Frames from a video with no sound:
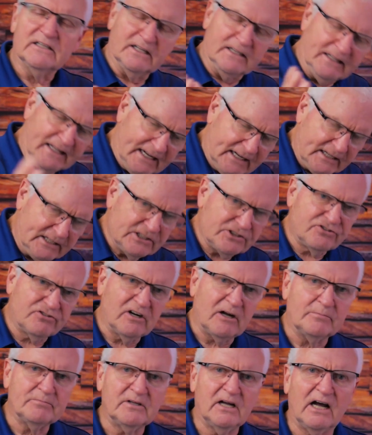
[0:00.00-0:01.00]
Then that gets
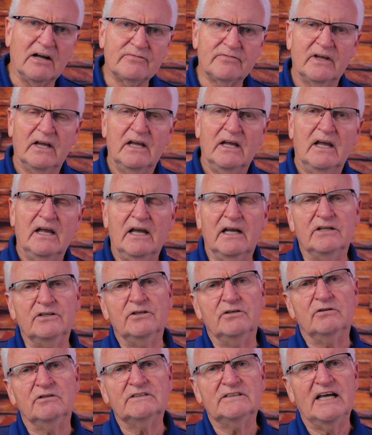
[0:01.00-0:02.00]
dropped off. And
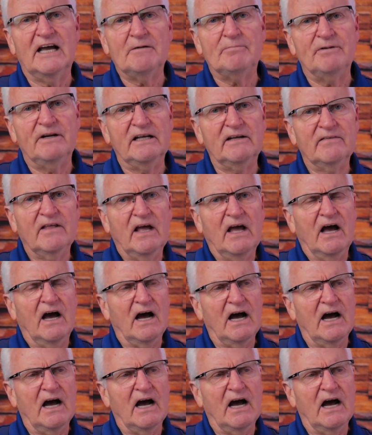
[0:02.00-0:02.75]
you know what's happening?